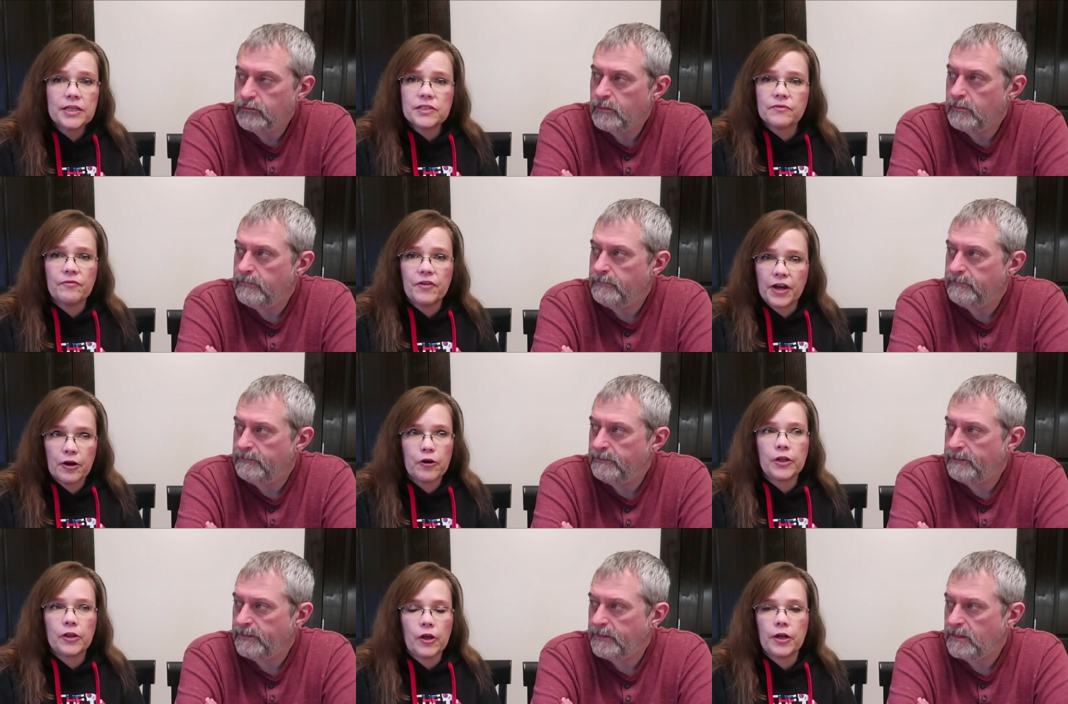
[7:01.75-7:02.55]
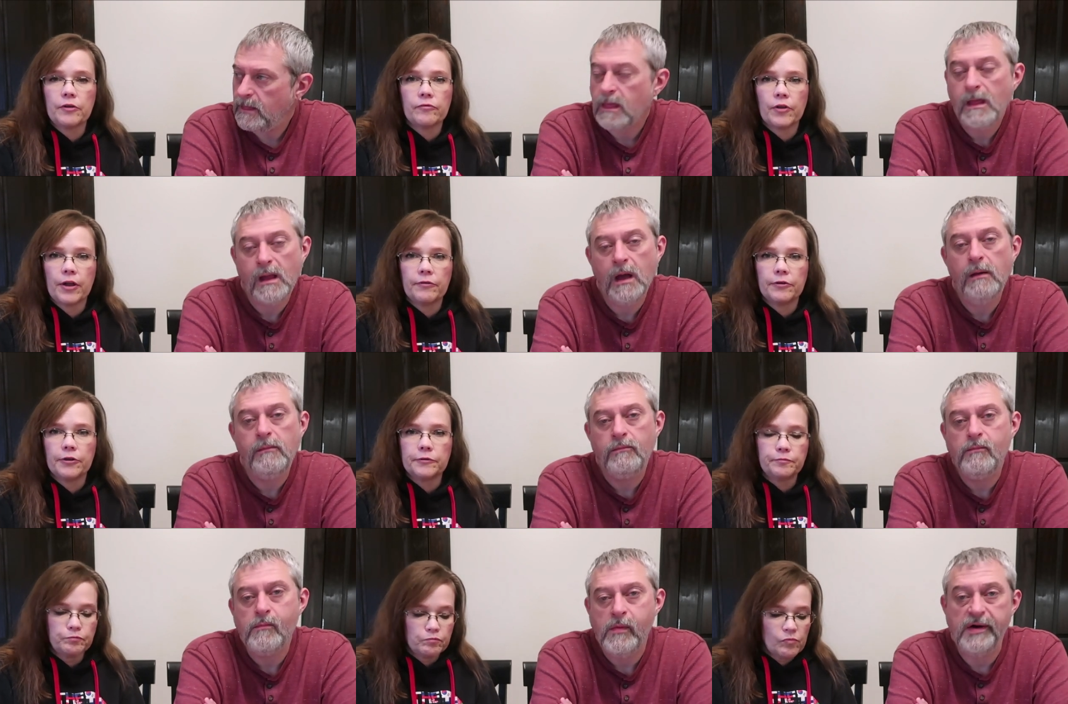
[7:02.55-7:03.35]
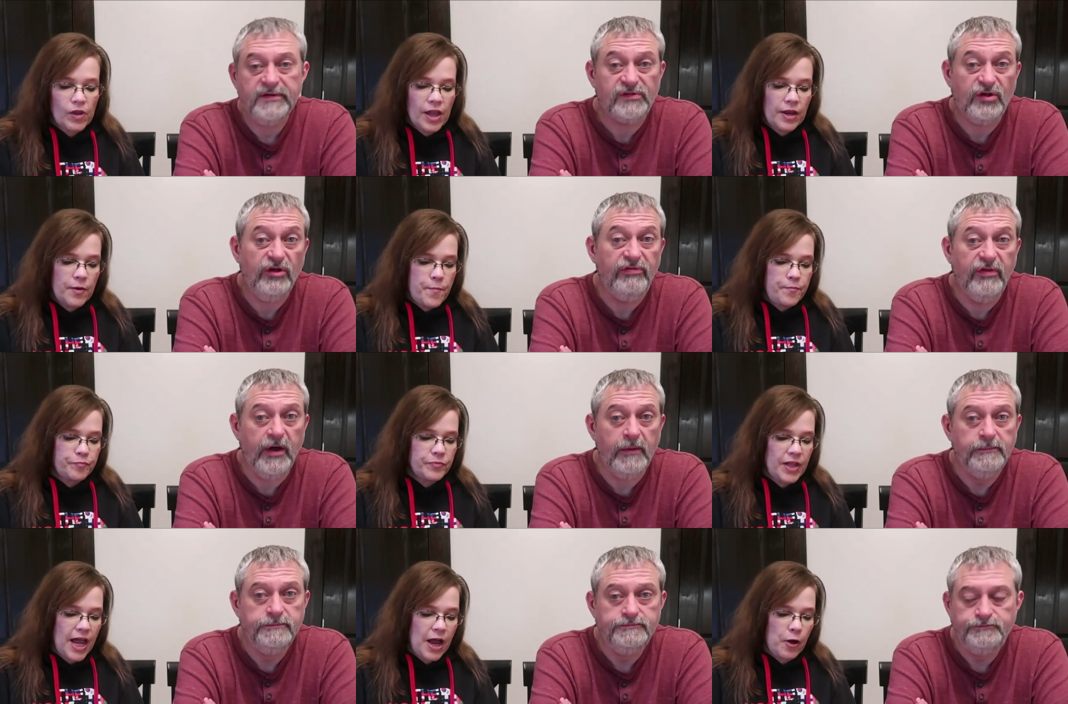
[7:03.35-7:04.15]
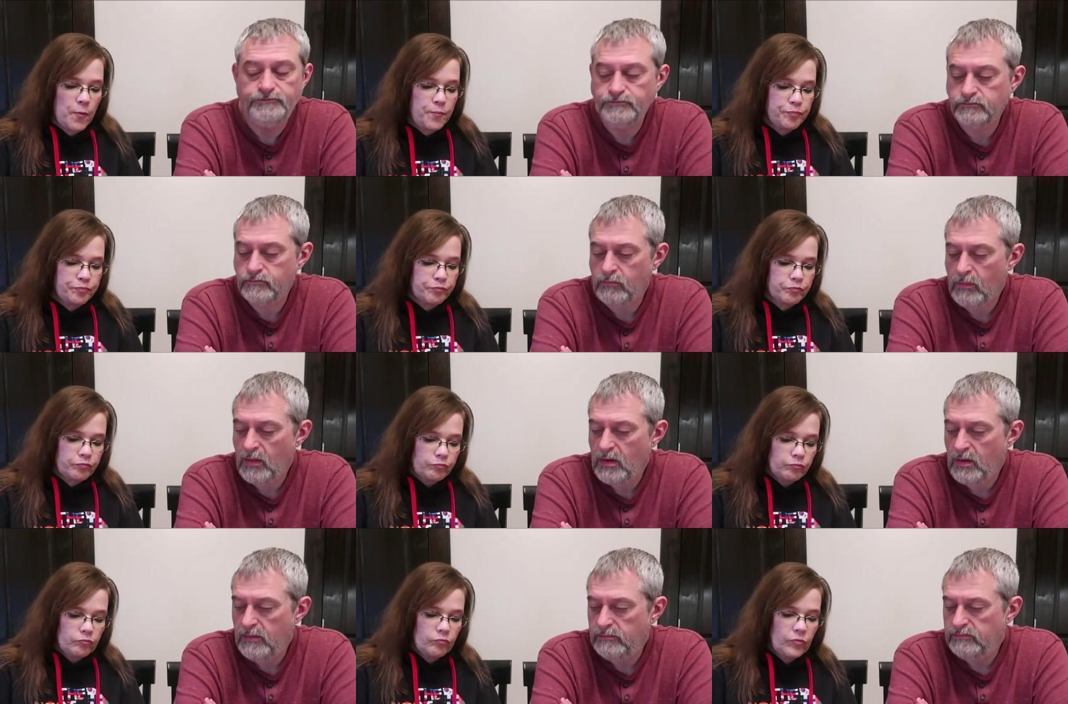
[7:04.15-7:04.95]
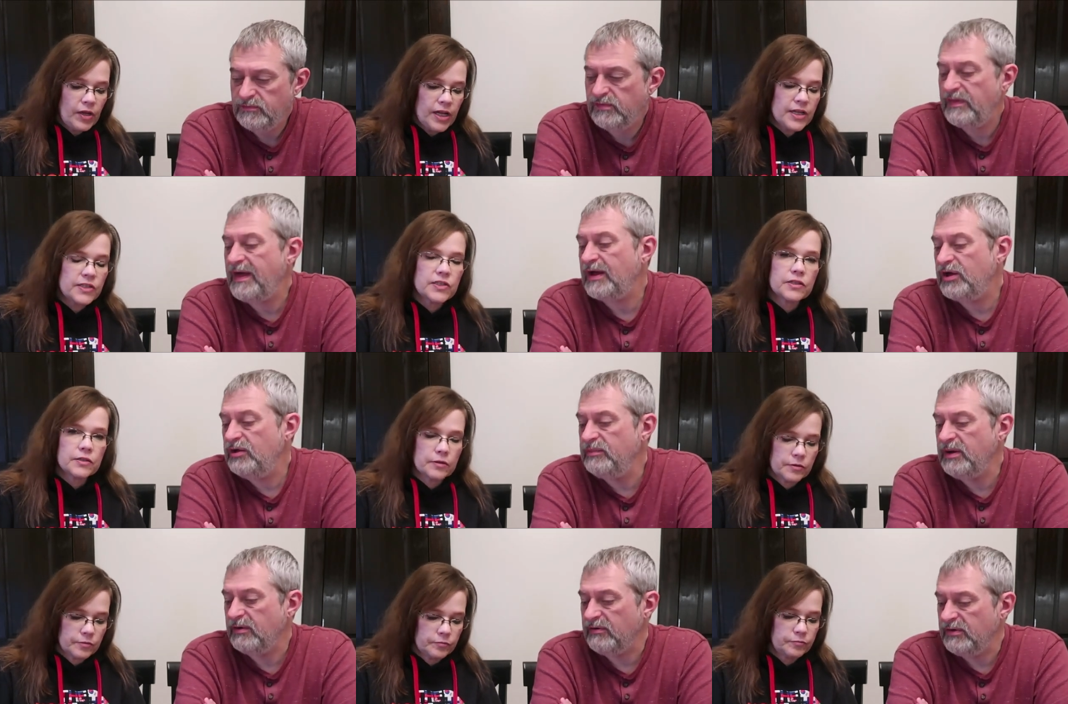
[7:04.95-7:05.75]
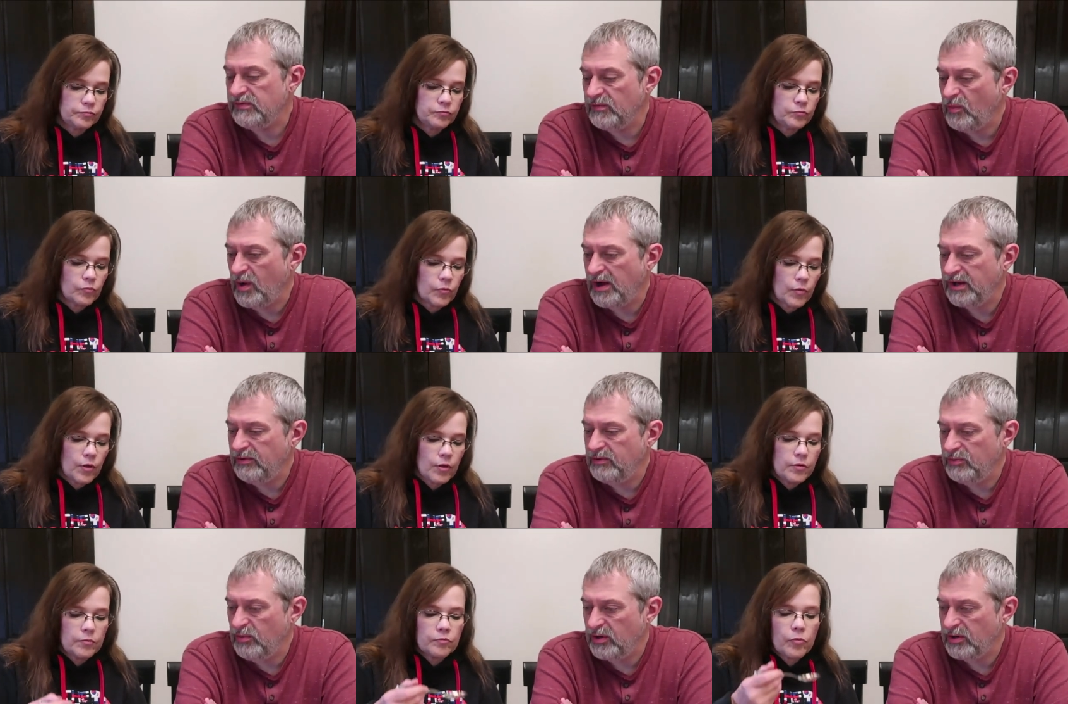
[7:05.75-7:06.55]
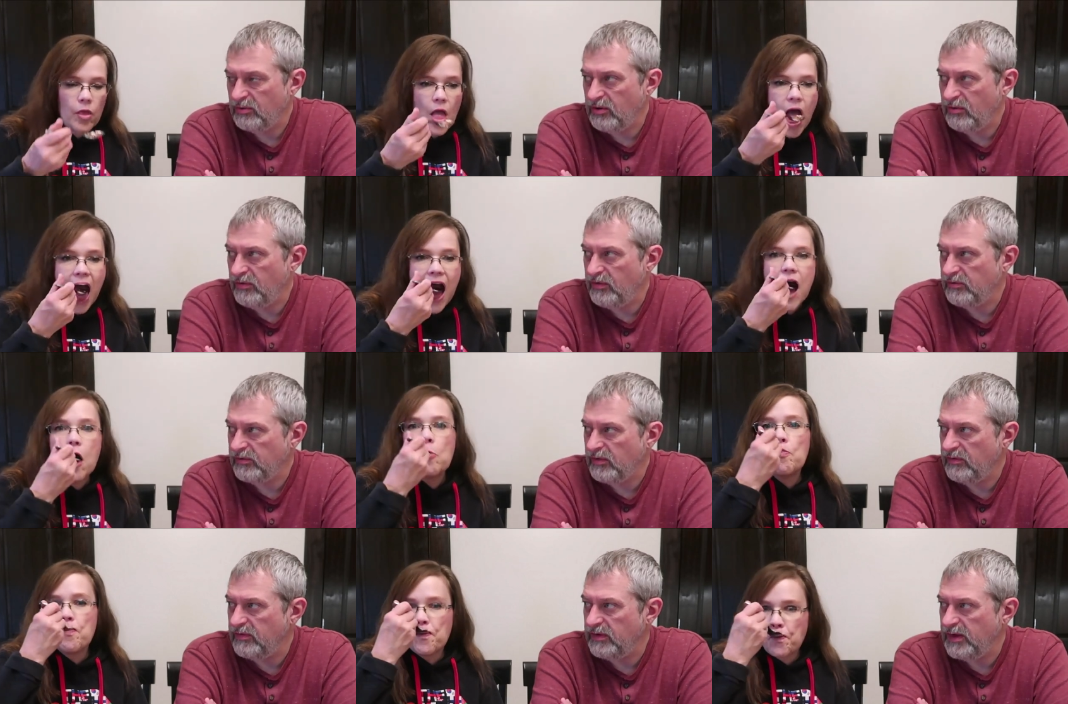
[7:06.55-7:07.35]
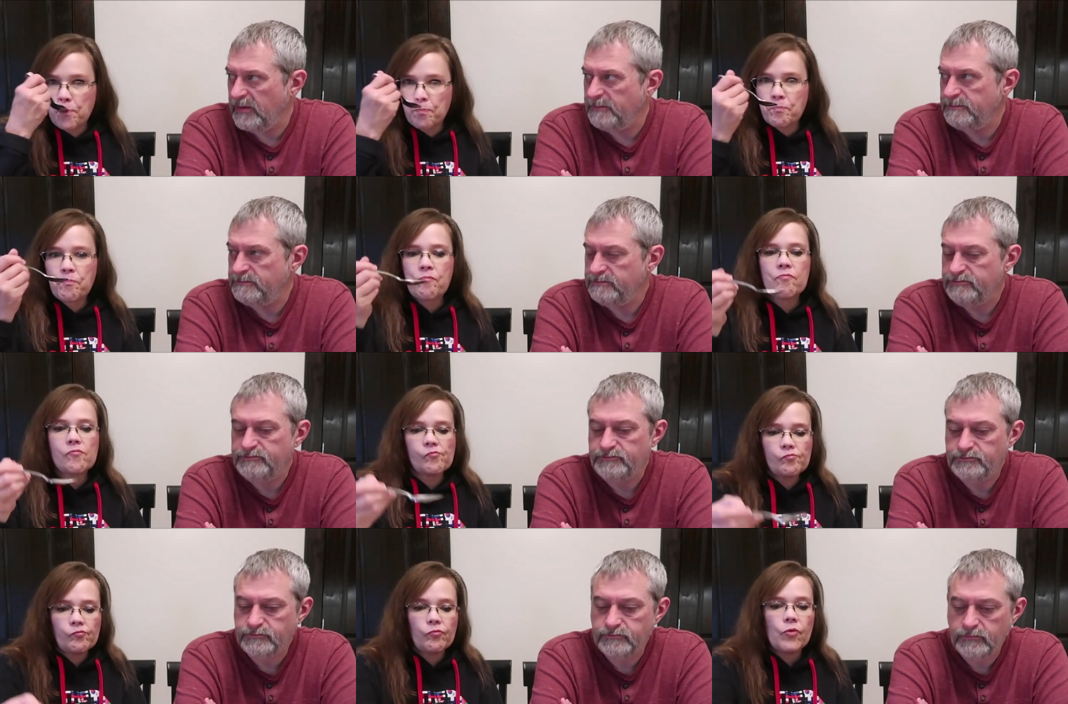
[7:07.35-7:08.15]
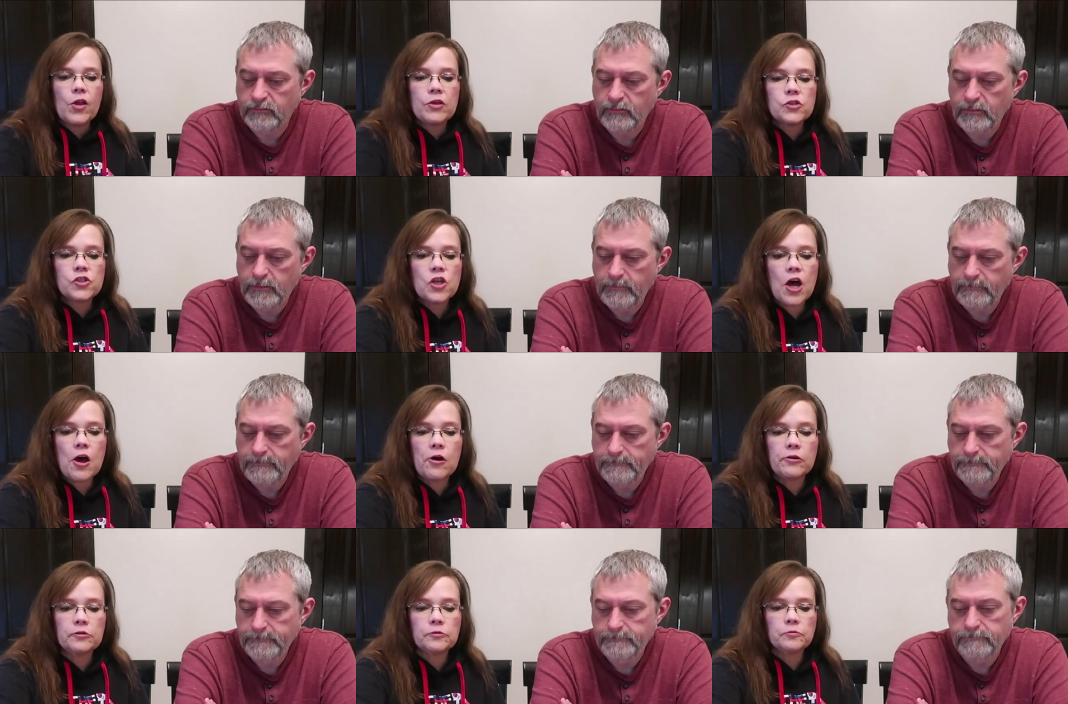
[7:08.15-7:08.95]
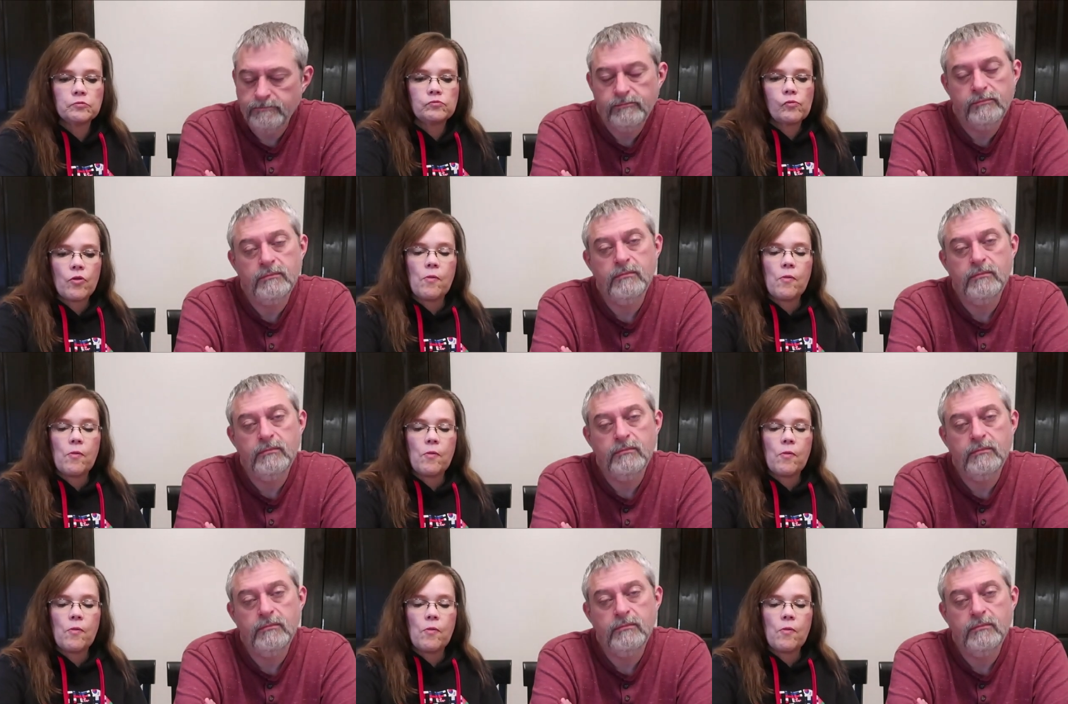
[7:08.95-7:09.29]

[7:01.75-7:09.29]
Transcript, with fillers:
Speaker 1: is very light in flavor.
Speaker 2: Yeah, it's good though. Now, so that could be a reason why you would want to grow those all.
Speaker 1: Mm-hmm. So,